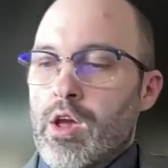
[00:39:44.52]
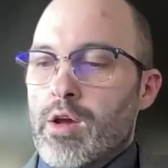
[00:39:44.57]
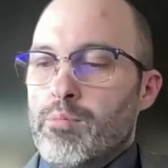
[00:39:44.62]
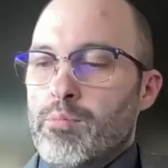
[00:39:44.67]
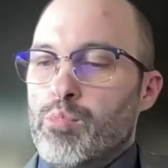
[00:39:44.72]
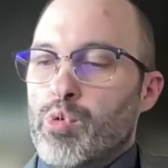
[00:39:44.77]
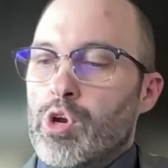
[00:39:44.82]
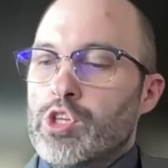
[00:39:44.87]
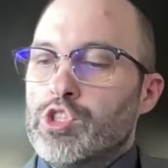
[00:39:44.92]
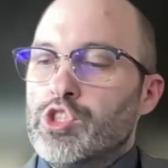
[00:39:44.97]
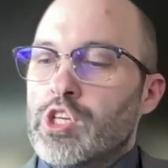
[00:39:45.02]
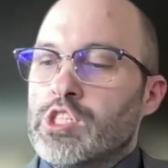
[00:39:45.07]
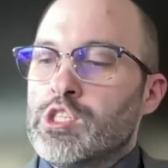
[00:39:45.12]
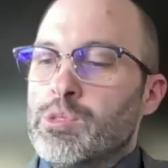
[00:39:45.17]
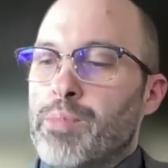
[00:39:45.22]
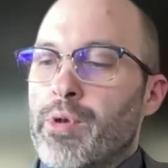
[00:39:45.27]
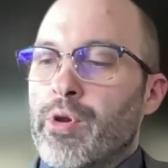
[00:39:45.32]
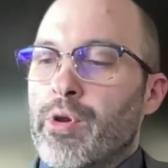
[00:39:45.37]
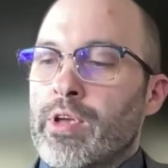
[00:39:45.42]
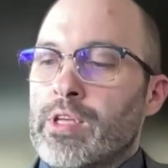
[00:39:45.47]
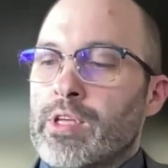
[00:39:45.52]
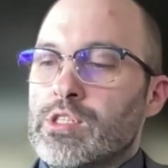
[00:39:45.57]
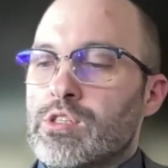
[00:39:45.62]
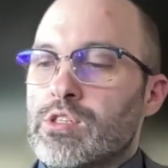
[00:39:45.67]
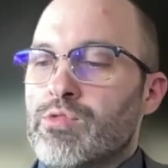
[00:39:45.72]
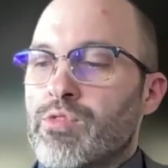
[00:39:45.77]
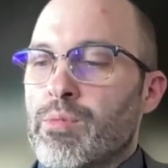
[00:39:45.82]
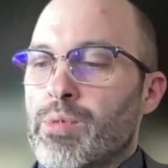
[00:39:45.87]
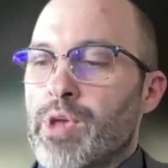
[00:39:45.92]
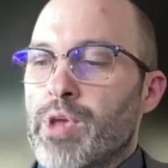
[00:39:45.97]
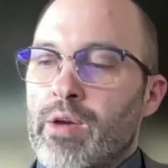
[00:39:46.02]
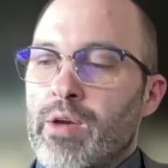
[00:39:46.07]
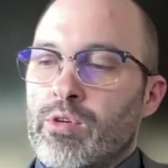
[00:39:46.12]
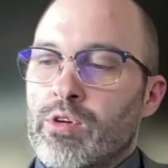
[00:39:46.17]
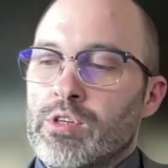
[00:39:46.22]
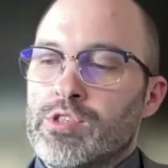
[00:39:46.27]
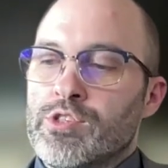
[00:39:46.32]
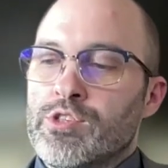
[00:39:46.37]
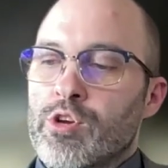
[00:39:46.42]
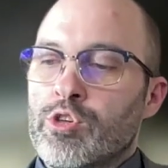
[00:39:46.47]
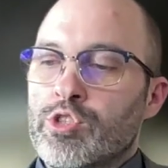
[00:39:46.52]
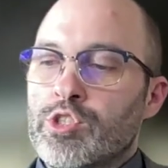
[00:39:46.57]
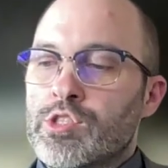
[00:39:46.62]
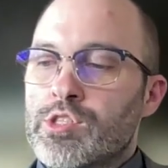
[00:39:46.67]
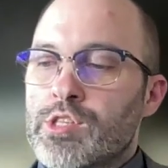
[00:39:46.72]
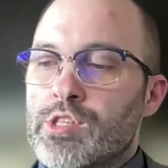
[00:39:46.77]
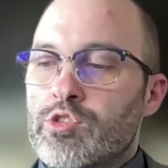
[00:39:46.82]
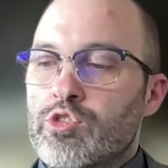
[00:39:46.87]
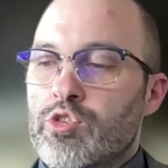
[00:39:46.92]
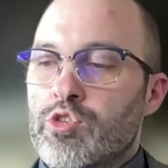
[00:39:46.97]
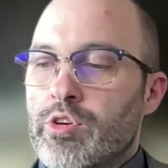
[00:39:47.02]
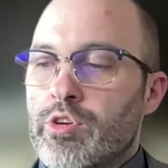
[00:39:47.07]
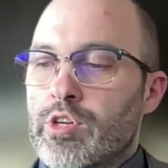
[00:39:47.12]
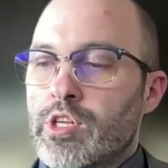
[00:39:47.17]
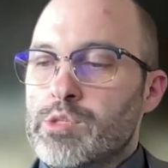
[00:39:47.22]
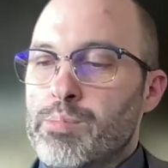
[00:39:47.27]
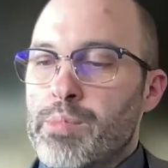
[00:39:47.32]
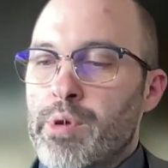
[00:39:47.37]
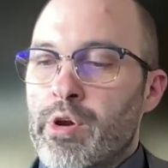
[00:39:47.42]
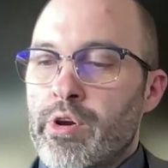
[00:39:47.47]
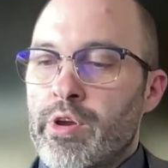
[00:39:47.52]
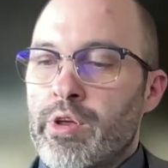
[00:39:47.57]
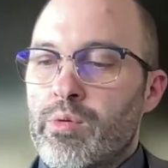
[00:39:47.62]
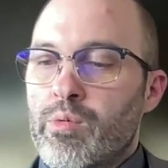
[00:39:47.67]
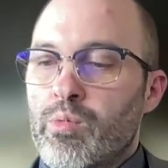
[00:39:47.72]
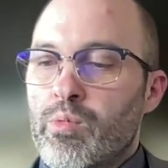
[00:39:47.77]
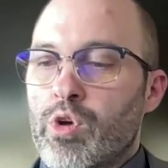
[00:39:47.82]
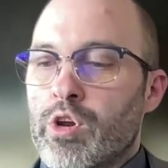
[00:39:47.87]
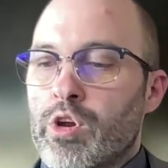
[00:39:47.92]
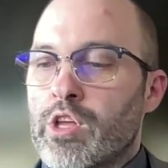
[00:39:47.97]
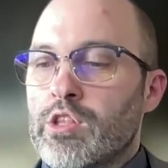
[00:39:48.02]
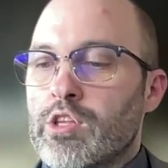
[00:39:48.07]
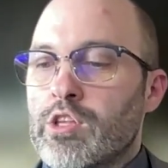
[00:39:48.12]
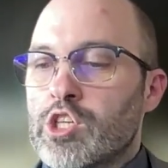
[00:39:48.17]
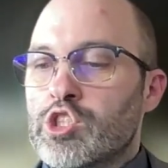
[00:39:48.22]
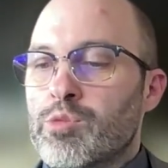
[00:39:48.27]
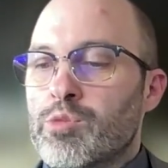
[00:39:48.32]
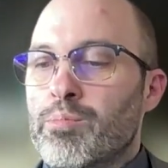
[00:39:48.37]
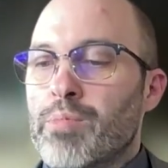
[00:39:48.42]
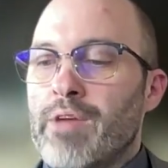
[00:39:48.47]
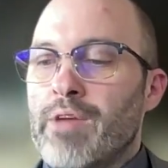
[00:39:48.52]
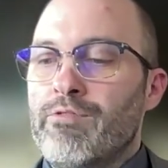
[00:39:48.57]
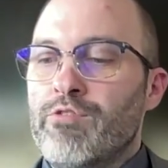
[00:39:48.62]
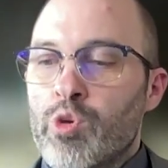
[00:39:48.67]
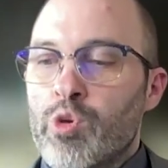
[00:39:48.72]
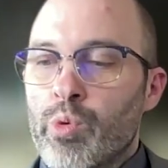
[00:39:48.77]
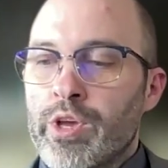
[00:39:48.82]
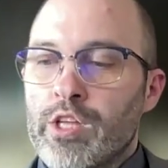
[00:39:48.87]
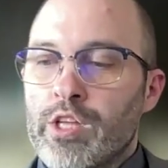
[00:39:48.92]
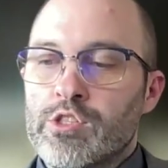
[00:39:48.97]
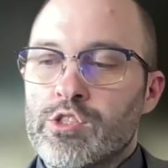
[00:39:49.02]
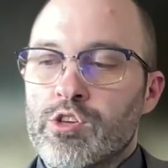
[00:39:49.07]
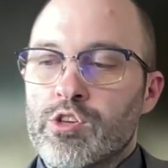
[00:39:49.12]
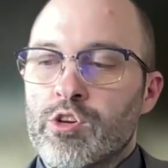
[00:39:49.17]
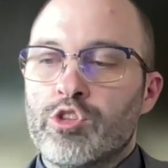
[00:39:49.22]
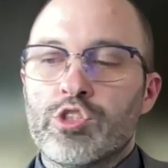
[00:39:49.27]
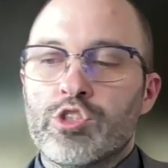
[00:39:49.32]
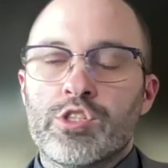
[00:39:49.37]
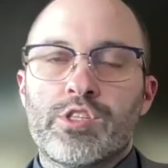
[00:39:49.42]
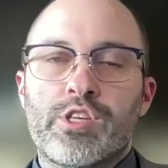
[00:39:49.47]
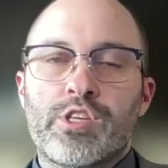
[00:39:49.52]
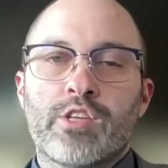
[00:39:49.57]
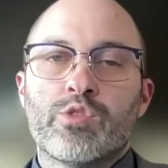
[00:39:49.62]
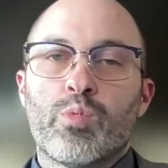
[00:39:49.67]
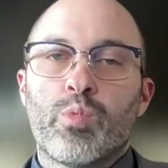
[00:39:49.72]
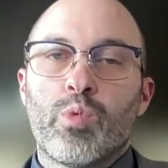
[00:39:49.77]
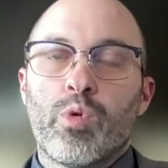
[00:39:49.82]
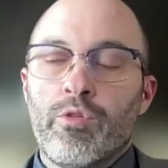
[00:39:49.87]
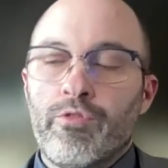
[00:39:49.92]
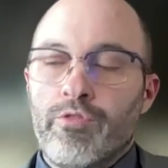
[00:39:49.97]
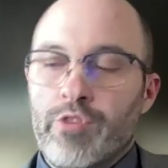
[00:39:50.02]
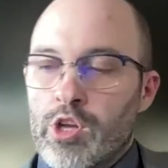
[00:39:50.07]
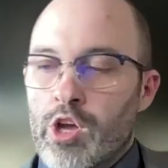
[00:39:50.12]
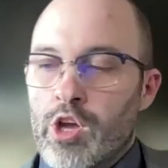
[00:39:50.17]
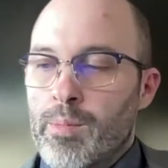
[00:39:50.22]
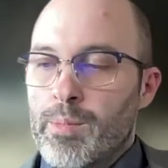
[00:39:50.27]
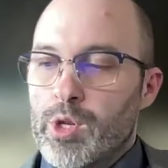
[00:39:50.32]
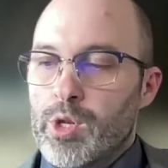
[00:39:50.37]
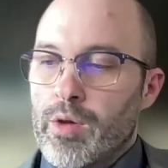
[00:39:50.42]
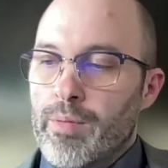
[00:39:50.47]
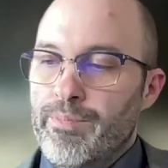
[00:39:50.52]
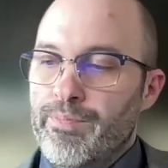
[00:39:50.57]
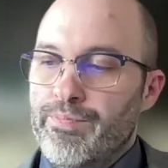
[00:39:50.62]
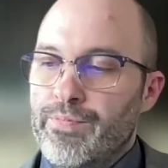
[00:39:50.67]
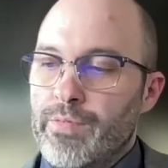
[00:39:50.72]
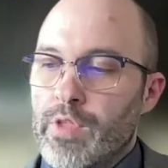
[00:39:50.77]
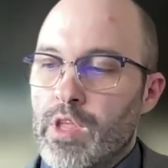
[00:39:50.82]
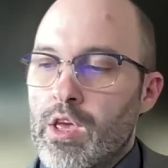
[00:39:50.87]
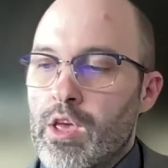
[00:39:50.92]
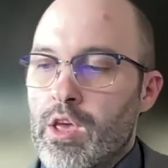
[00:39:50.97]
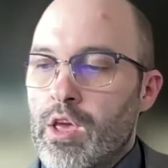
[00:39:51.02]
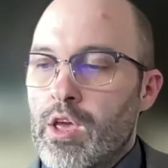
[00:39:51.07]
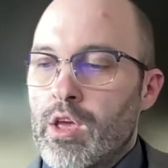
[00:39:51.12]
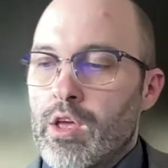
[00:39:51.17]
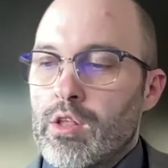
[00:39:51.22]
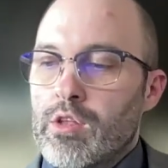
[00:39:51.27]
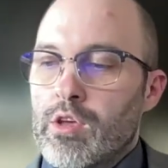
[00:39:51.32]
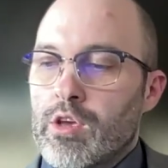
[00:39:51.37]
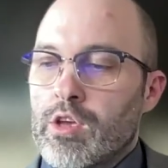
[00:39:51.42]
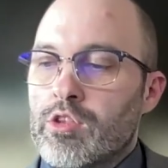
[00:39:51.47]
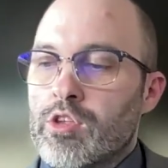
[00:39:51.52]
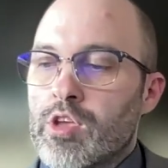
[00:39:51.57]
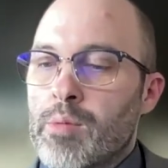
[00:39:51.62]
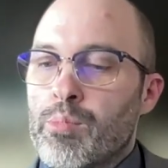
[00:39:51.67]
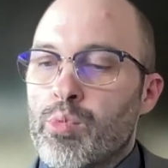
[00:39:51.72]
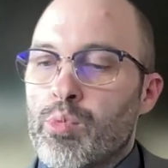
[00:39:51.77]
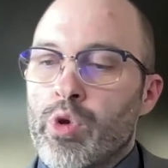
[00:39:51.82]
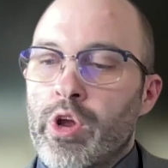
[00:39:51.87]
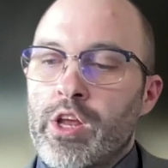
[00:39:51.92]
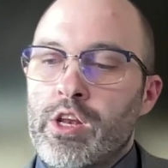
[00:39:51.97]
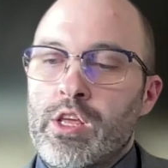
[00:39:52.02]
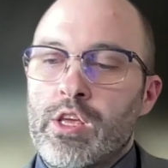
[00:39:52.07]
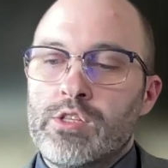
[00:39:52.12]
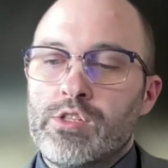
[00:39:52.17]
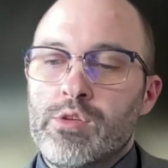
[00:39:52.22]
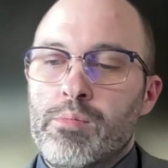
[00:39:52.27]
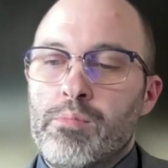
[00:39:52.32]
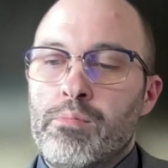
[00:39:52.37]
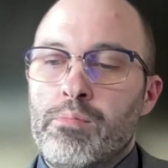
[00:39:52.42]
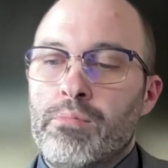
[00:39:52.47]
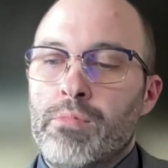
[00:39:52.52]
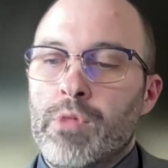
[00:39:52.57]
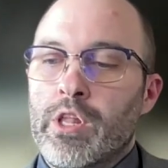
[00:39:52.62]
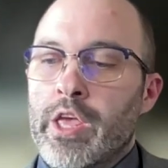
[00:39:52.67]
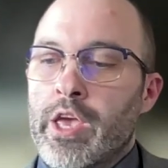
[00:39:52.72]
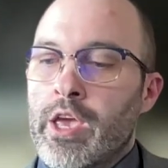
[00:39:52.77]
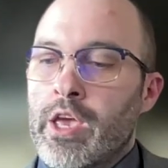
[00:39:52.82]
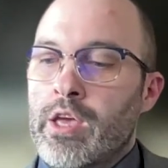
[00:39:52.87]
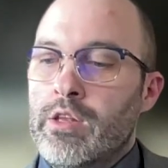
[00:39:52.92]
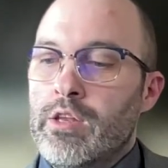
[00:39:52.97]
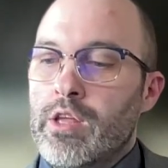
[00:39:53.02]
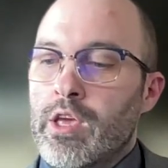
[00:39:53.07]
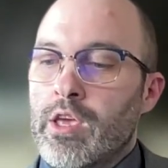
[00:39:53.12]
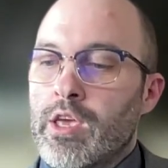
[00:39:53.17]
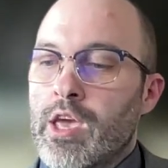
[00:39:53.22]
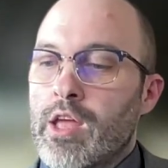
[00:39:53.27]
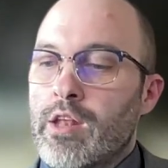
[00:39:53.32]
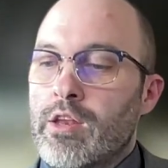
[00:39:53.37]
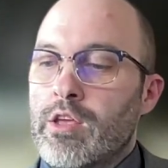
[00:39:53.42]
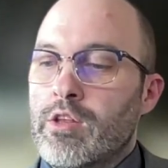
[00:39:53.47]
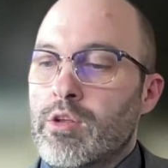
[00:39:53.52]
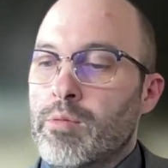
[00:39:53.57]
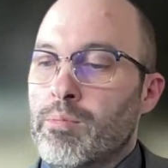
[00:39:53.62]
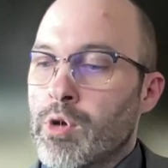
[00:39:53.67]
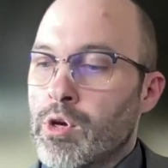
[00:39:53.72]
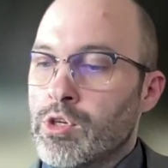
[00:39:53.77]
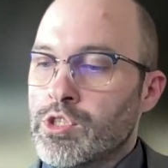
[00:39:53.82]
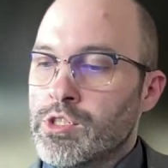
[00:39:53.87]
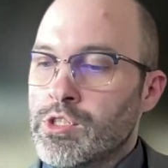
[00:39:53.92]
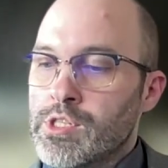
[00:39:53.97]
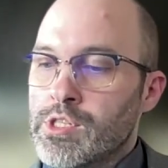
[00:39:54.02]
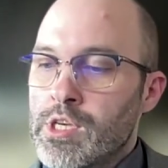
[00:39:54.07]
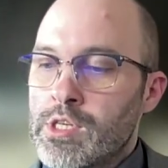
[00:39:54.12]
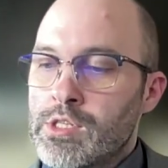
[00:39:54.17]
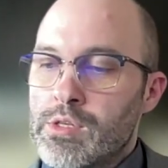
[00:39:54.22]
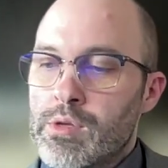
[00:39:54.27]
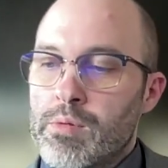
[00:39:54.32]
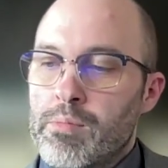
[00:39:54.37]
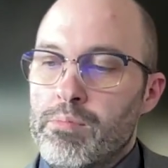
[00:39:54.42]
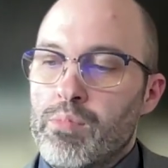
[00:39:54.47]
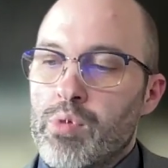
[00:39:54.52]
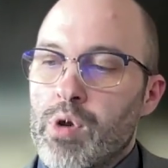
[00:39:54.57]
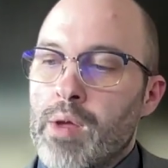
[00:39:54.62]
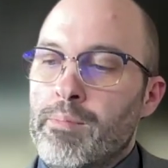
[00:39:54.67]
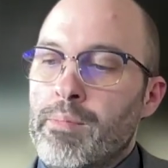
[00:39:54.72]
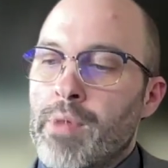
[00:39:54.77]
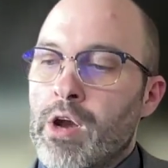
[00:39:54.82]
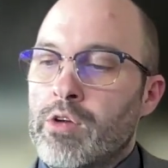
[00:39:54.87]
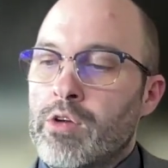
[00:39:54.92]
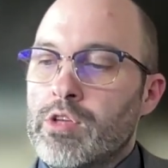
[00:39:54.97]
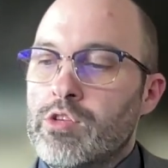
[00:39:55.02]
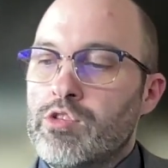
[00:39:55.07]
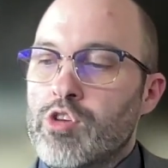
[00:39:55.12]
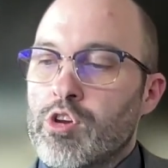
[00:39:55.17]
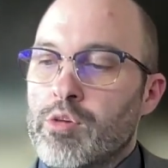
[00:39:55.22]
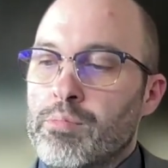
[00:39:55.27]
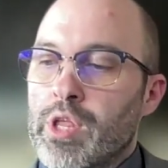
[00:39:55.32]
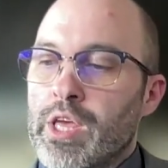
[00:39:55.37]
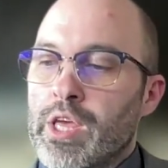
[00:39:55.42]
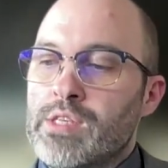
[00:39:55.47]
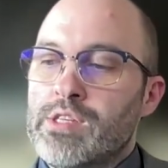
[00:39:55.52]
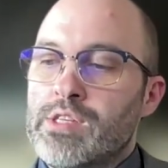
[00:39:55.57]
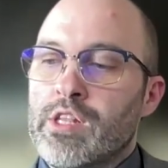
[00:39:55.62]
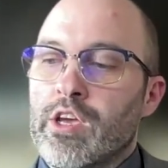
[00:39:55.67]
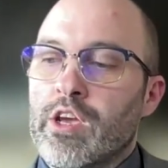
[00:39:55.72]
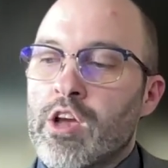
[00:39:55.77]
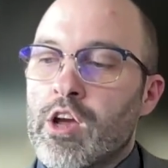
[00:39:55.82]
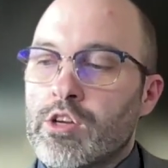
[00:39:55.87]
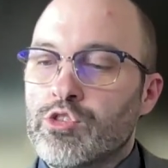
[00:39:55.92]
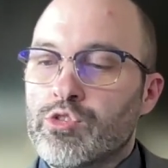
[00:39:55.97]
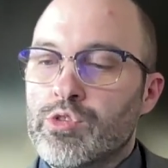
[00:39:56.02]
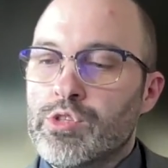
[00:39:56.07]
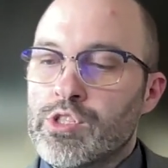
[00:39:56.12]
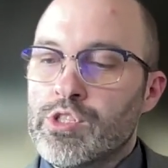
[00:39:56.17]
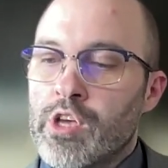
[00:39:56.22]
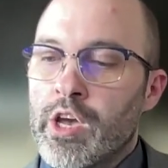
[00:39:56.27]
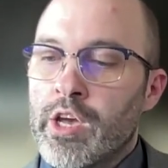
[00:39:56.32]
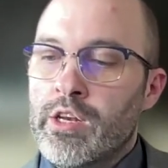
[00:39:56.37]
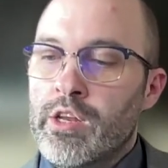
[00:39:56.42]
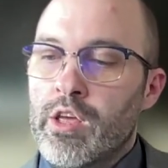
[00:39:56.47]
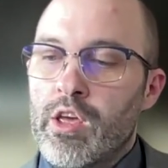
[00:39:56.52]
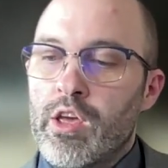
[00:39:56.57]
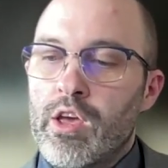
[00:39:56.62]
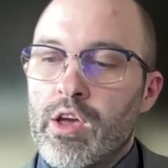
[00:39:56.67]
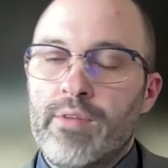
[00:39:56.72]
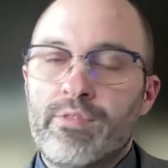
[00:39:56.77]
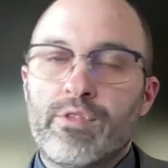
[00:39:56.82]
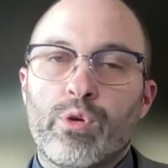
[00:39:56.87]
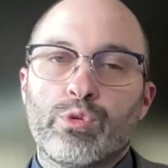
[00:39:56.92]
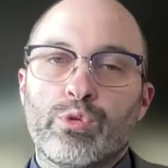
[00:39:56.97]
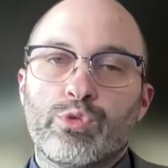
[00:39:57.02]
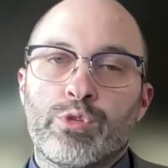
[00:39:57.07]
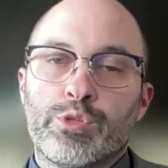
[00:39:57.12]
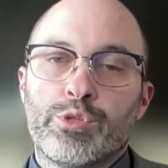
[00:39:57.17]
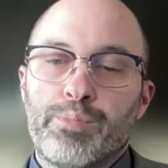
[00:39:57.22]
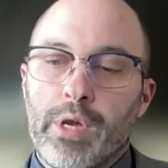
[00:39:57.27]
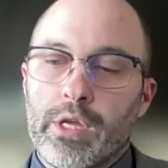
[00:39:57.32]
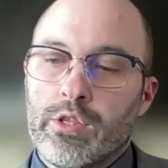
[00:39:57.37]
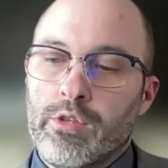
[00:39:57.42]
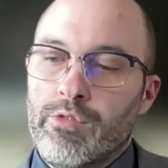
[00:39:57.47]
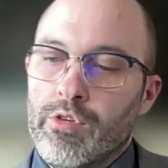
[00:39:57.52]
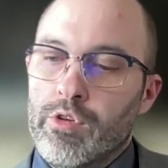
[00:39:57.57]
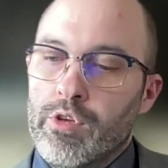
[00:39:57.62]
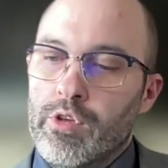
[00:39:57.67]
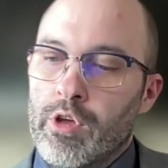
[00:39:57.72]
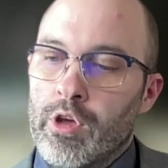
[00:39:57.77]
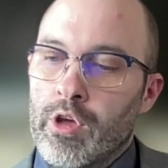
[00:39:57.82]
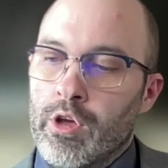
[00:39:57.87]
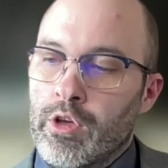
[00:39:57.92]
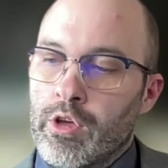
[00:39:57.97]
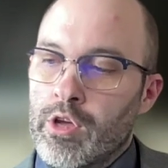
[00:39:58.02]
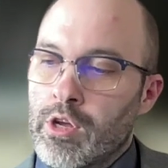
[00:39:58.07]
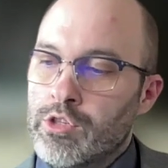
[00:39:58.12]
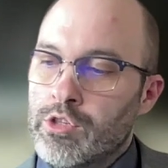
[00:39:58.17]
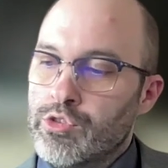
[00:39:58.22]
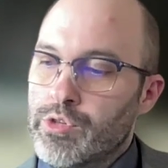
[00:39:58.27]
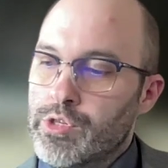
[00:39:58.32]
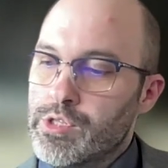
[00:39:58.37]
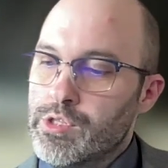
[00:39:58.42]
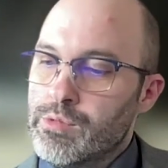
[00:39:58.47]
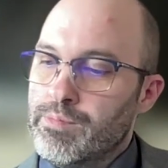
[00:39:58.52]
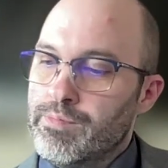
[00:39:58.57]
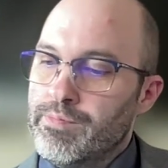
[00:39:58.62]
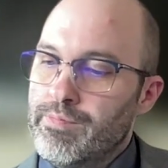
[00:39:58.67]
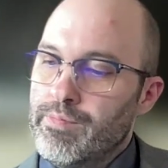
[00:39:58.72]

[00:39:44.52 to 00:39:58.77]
British experiences from counterinsurgency during this period were conditioned by viewing insurgency as a world phenomenon. The contemporaneous Malayan and Kenyan emergencies primarily took place in the countryside of those respective countries.